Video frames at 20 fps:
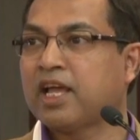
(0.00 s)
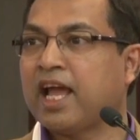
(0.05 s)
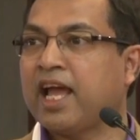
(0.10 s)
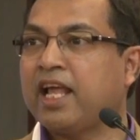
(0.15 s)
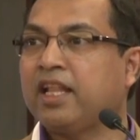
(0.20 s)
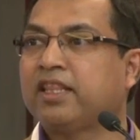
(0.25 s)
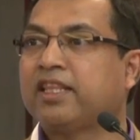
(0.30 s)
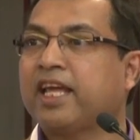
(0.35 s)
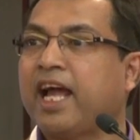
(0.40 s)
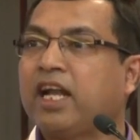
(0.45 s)

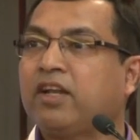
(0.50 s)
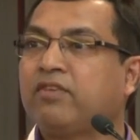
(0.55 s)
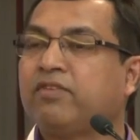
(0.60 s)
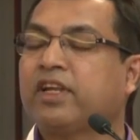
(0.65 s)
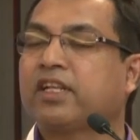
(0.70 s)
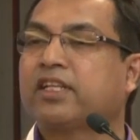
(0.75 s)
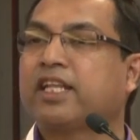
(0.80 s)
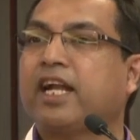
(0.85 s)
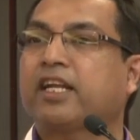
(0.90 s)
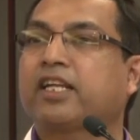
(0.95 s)
And that,
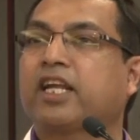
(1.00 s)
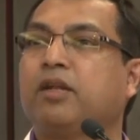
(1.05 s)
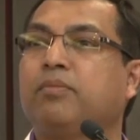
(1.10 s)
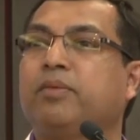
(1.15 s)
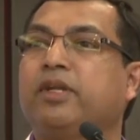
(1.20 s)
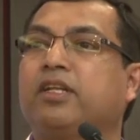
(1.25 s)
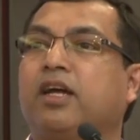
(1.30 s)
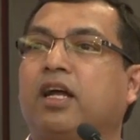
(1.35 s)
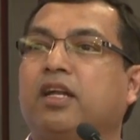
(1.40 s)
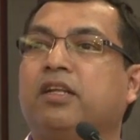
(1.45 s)
that can
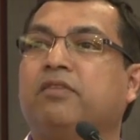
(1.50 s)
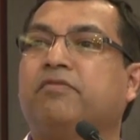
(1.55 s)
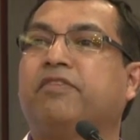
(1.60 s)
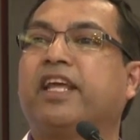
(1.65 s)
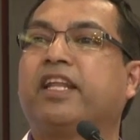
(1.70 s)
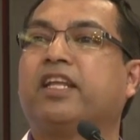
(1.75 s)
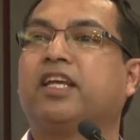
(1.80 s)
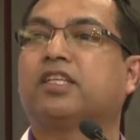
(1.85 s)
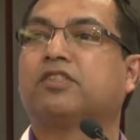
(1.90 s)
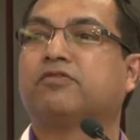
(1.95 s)
be done in
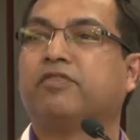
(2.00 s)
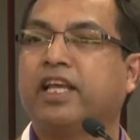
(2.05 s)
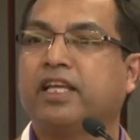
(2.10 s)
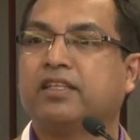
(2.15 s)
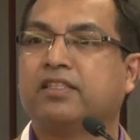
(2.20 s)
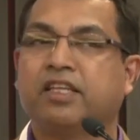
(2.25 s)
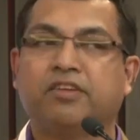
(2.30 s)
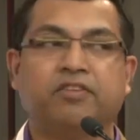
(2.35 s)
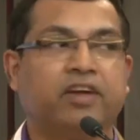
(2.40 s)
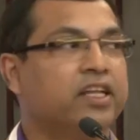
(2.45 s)
various
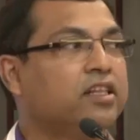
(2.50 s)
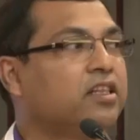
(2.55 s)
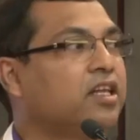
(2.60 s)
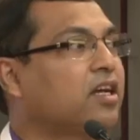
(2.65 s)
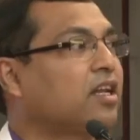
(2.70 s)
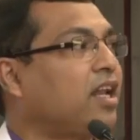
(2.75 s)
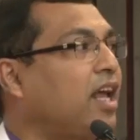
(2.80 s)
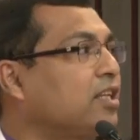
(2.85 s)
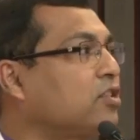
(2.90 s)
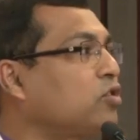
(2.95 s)
ways. Even in the
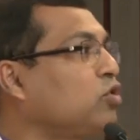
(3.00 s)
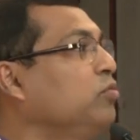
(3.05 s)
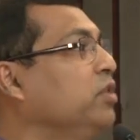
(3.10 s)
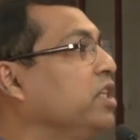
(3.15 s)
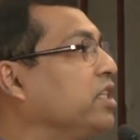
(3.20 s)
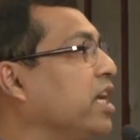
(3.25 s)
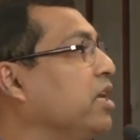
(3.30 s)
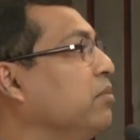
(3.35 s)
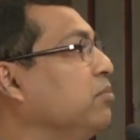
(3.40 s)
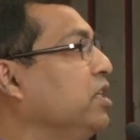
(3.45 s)
classroom,
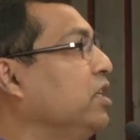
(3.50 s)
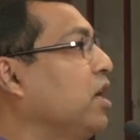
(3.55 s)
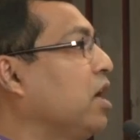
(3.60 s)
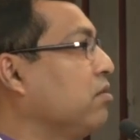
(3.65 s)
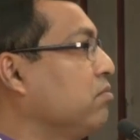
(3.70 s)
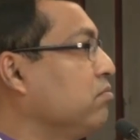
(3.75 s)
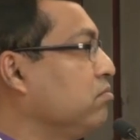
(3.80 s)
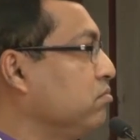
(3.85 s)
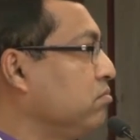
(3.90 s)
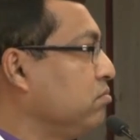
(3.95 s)
it can be
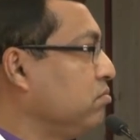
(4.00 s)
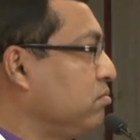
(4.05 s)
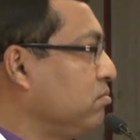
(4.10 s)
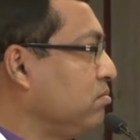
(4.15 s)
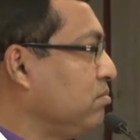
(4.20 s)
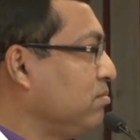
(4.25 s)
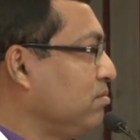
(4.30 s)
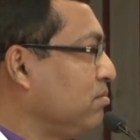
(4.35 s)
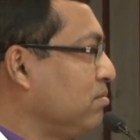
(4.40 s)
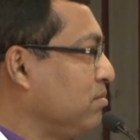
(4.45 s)
done.
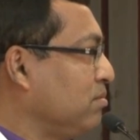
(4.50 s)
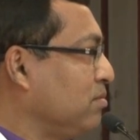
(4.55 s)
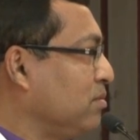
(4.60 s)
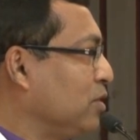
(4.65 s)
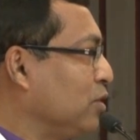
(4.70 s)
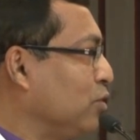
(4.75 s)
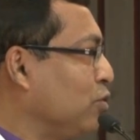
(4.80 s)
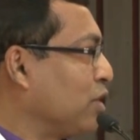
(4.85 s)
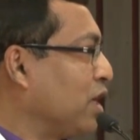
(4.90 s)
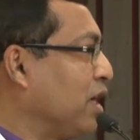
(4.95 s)

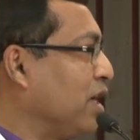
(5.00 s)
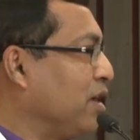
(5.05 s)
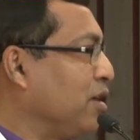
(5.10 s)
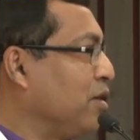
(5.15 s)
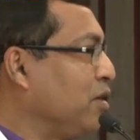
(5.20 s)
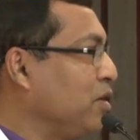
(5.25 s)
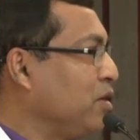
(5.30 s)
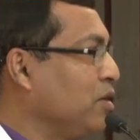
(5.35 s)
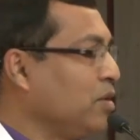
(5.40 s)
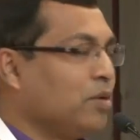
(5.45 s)
Okay.
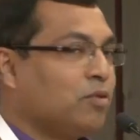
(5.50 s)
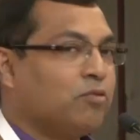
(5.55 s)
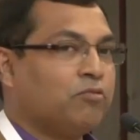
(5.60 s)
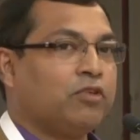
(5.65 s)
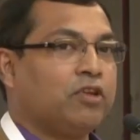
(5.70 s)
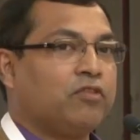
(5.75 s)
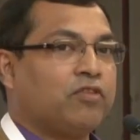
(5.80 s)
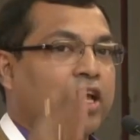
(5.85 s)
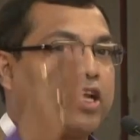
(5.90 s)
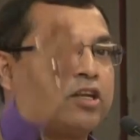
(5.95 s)

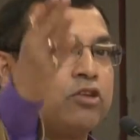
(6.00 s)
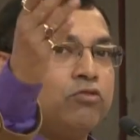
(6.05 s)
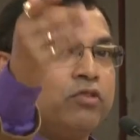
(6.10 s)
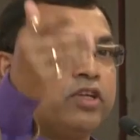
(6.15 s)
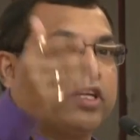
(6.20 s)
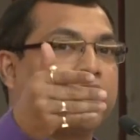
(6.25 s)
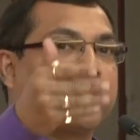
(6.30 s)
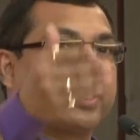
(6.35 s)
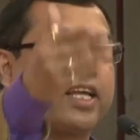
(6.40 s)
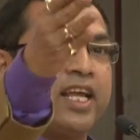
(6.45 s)
We were
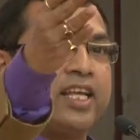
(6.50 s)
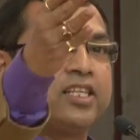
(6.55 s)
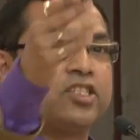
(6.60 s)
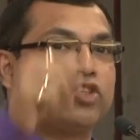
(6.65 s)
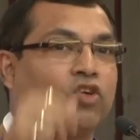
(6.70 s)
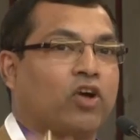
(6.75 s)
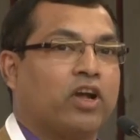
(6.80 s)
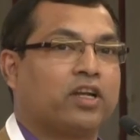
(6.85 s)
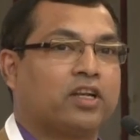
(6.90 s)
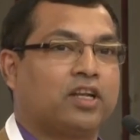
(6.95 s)
doing a case
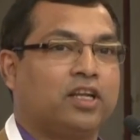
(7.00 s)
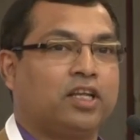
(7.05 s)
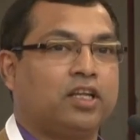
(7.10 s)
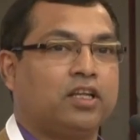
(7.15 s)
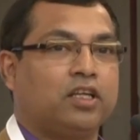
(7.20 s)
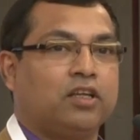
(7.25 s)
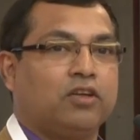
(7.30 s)
jointly.